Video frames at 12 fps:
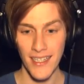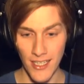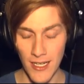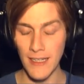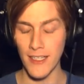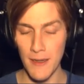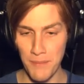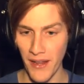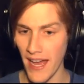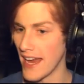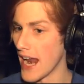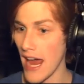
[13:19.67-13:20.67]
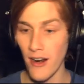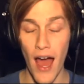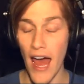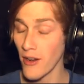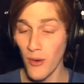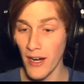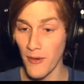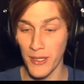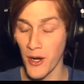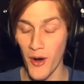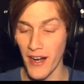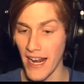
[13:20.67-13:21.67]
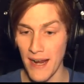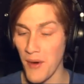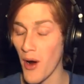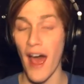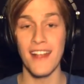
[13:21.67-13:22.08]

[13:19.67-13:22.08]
Good, good plan. I don't, I don't want to record anymore.